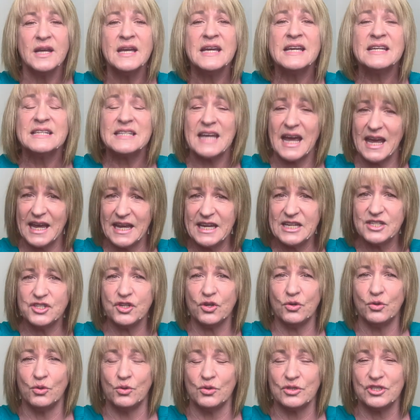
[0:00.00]
to age a
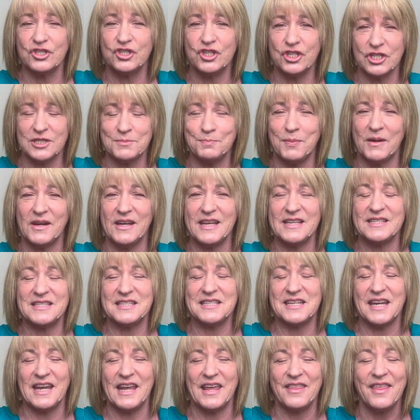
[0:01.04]
horse just by its
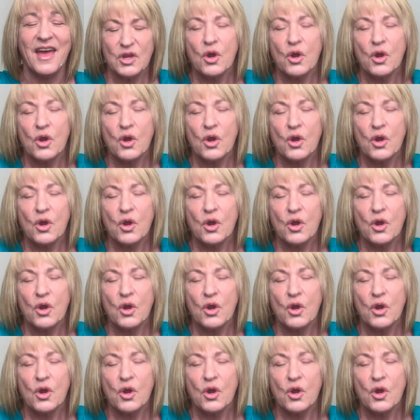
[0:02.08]
teeth.